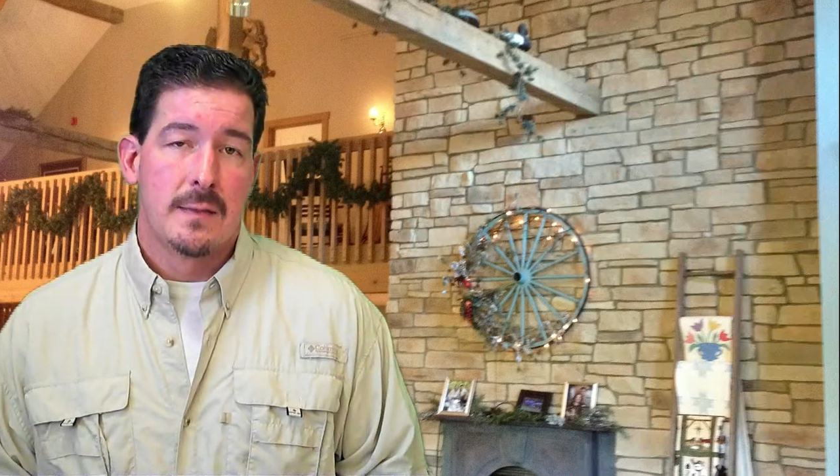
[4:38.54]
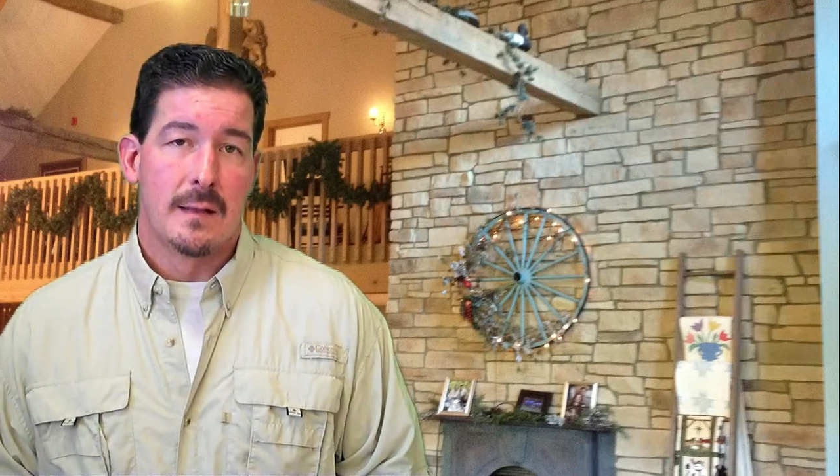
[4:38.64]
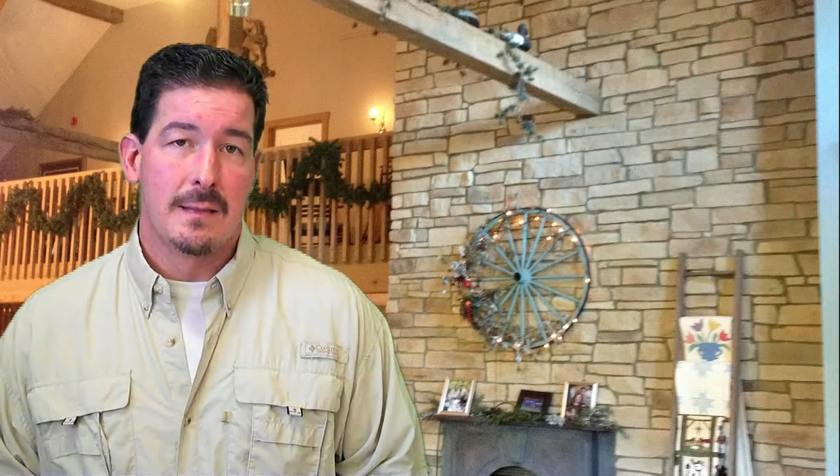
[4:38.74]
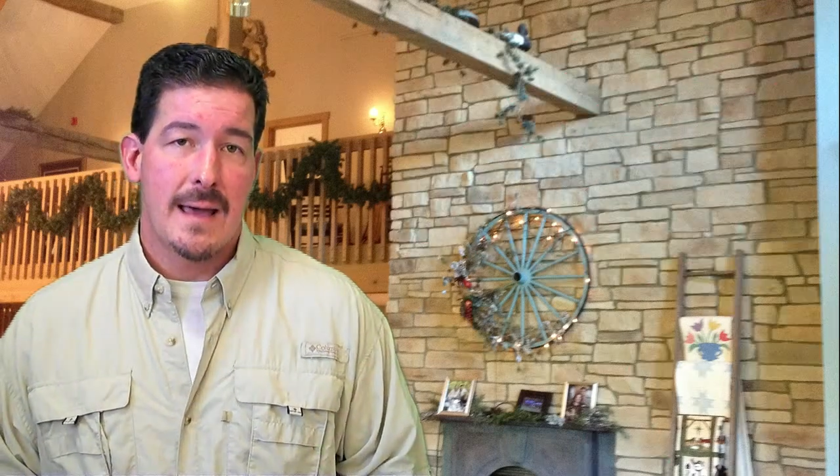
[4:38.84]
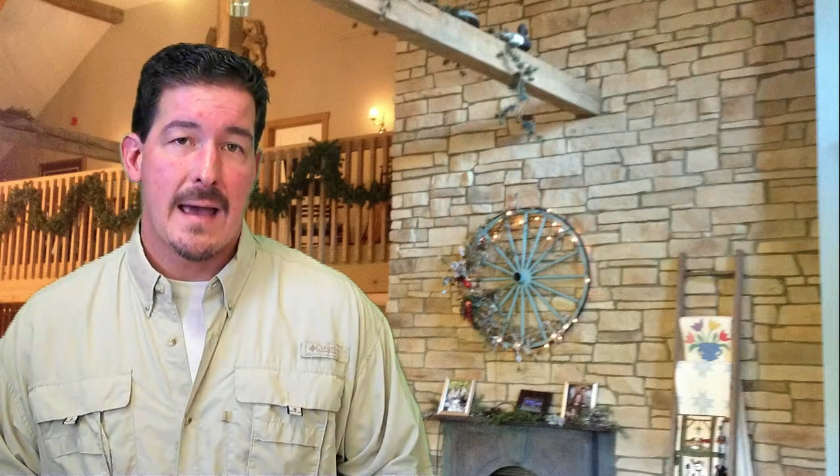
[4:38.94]

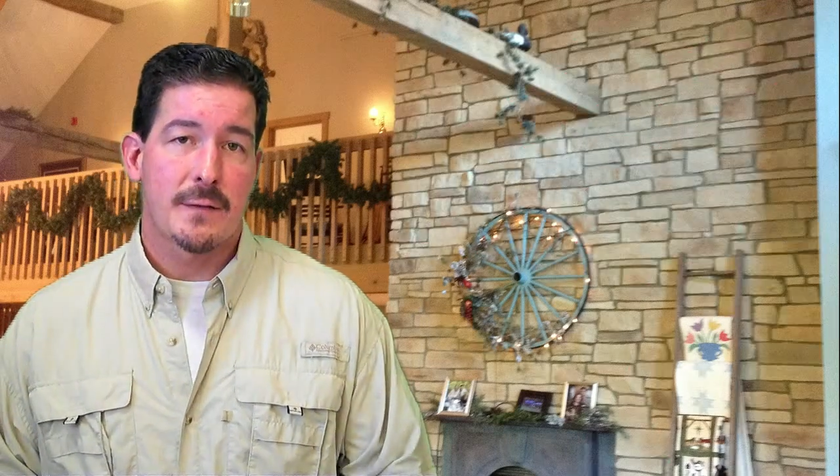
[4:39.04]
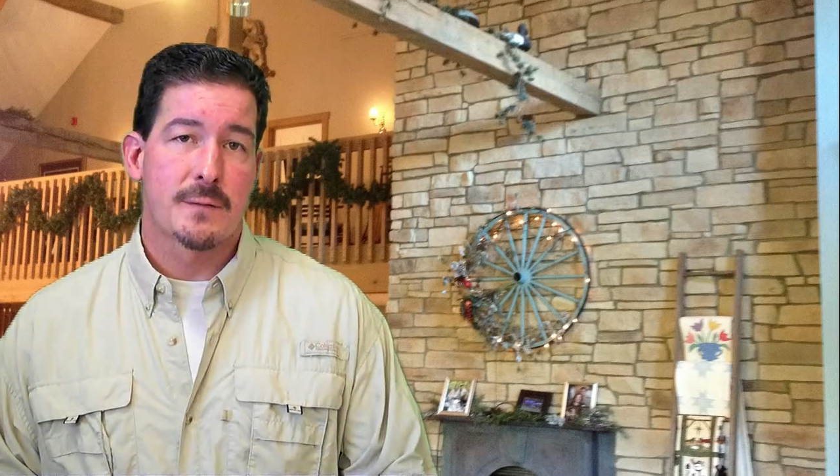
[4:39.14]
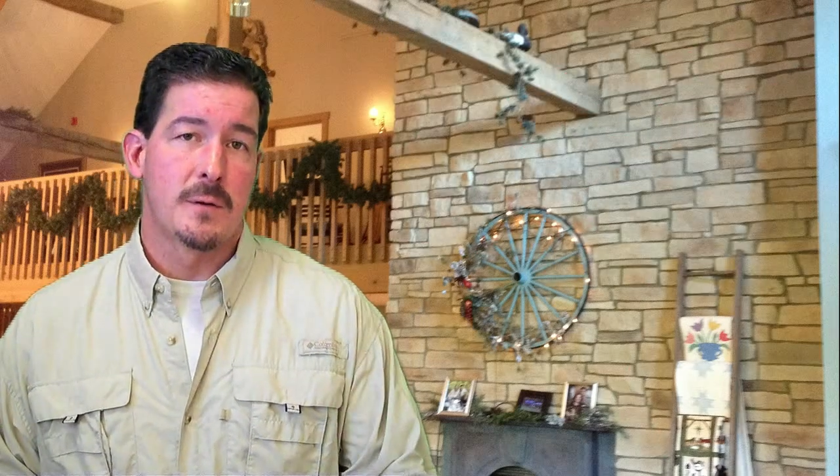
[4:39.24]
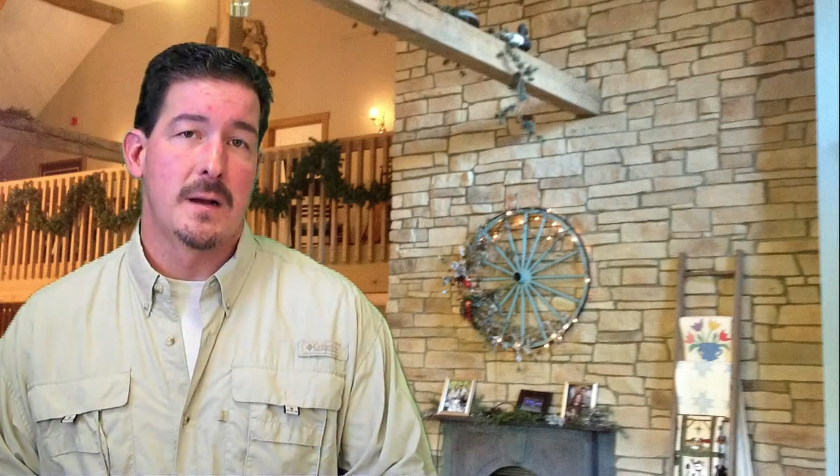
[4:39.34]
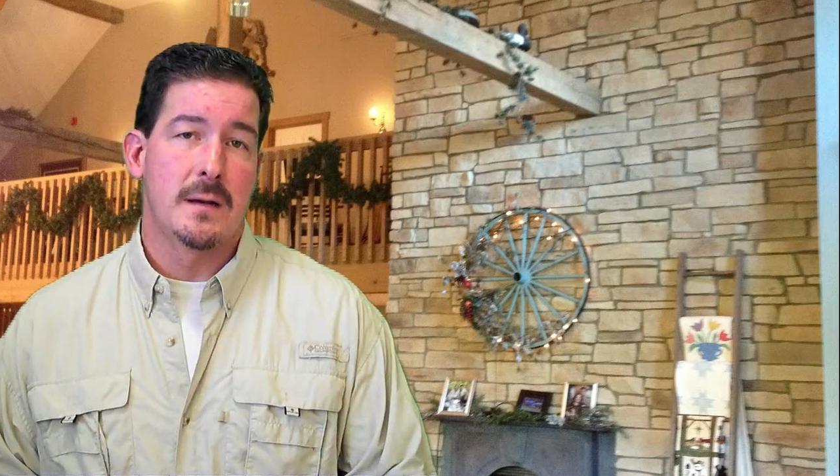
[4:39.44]
The
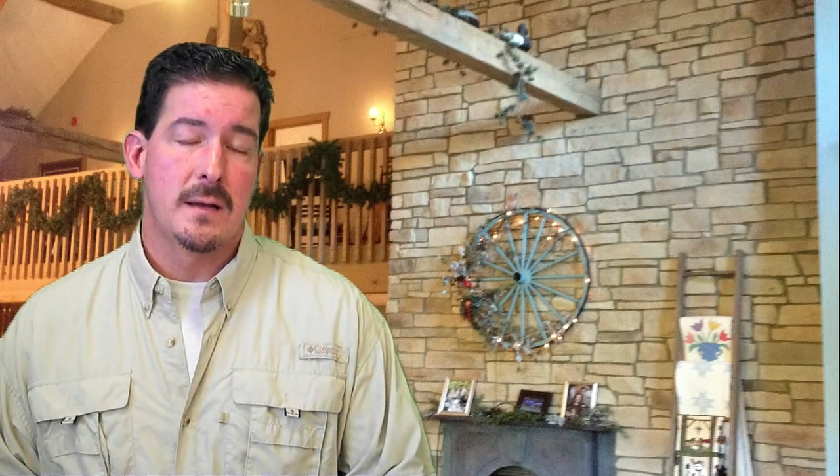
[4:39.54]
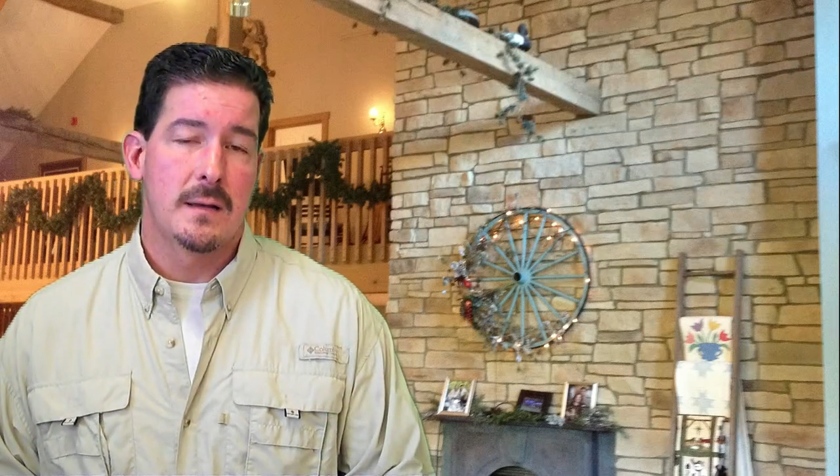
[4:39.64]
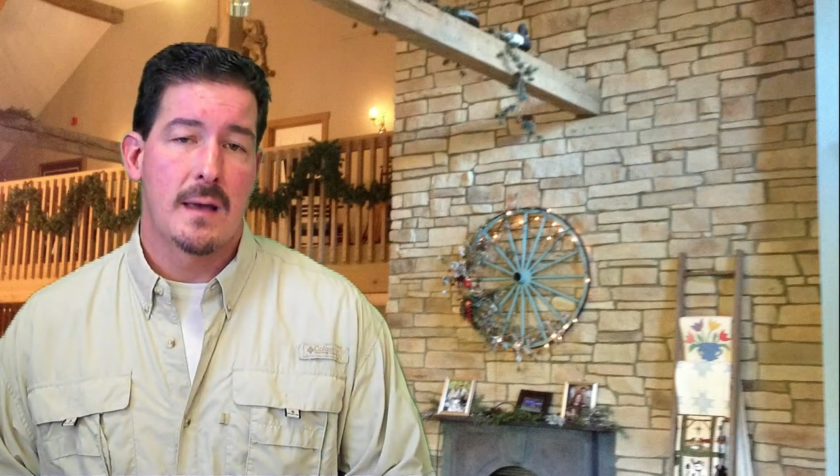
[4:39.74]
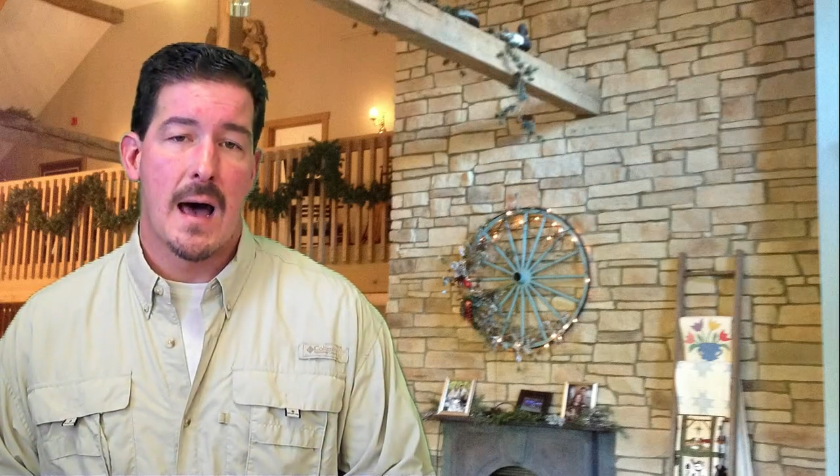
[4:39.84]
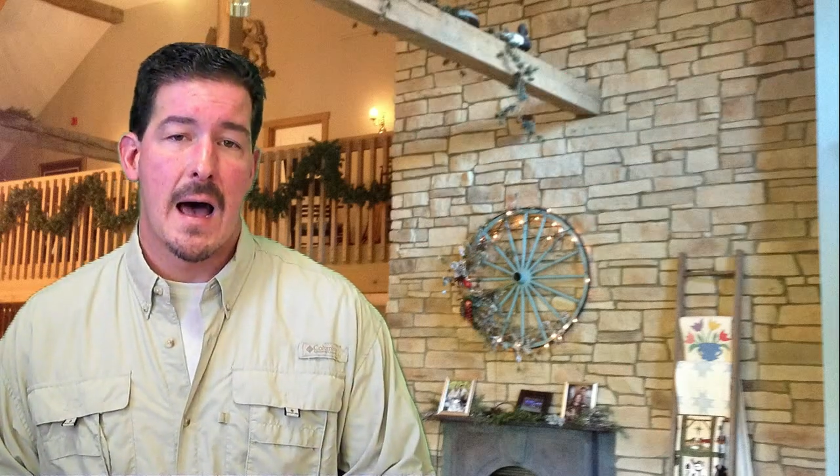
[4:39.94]
last one
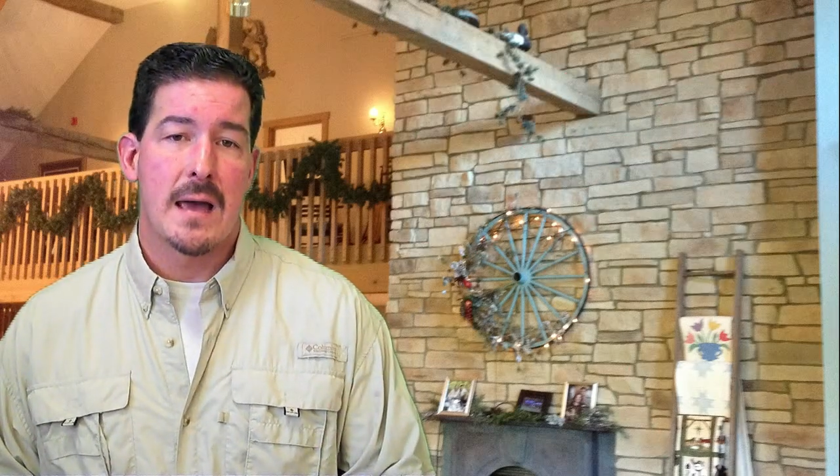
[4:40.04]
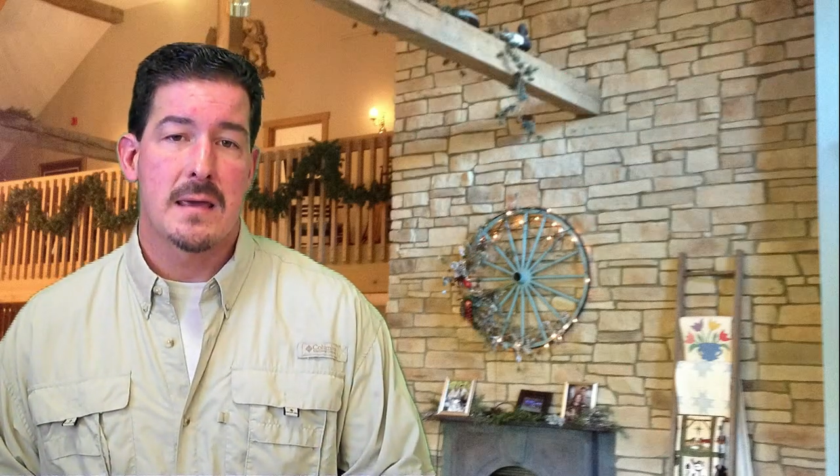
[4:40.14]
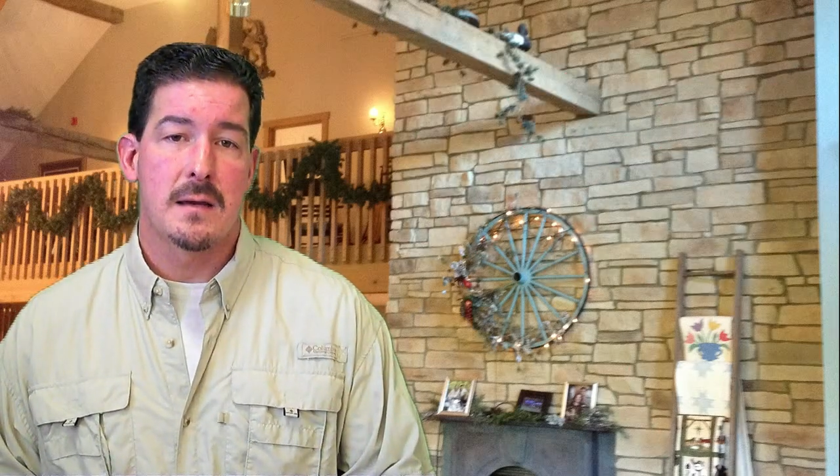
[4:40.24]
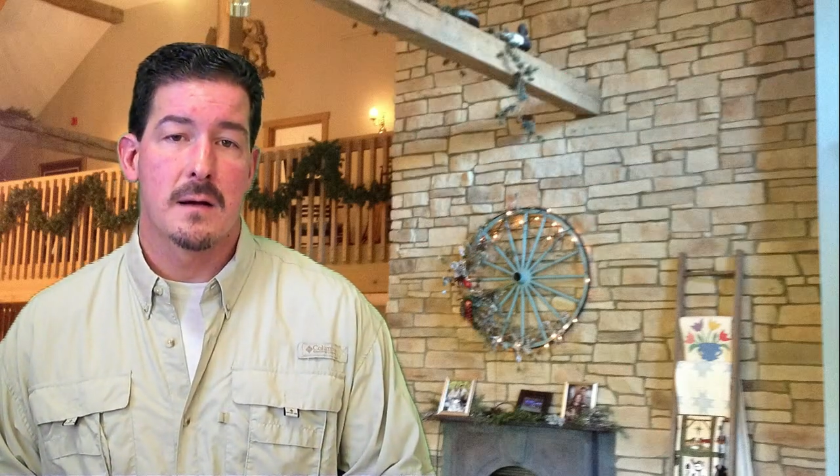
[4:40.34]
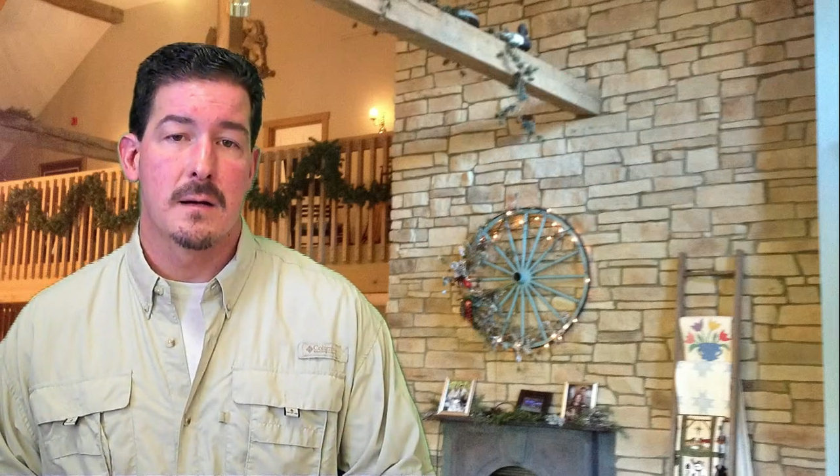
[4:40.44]

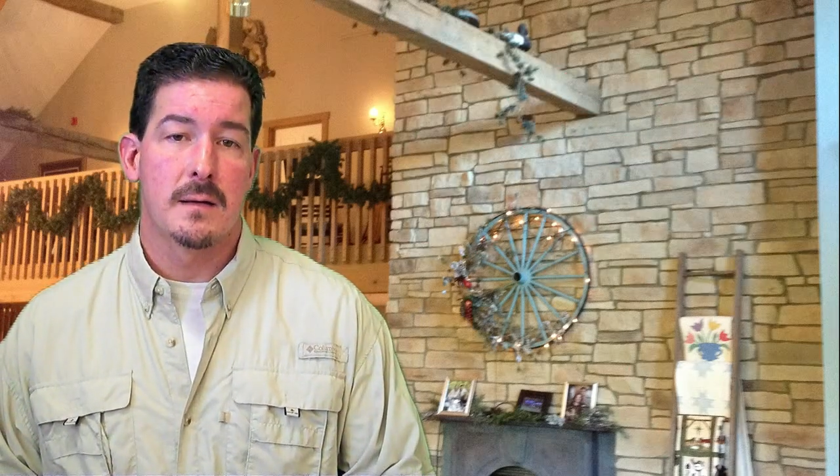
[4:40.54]
here